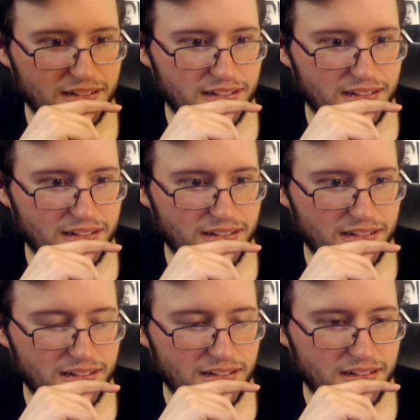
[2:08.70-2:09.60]

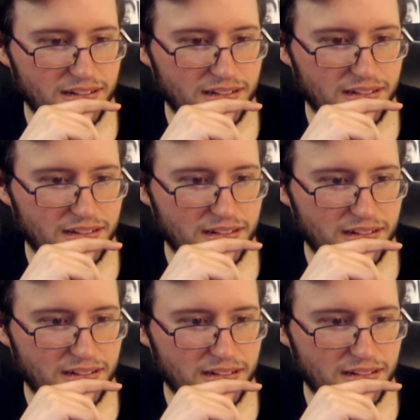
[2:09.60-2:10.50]

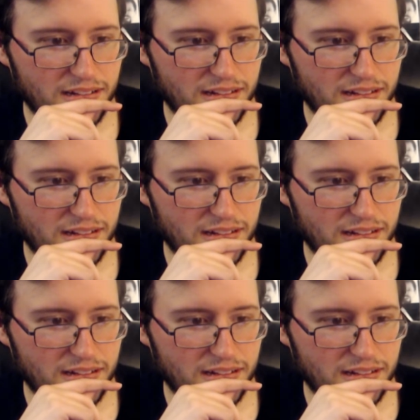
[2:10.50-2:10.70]
No one is speaking in this clip.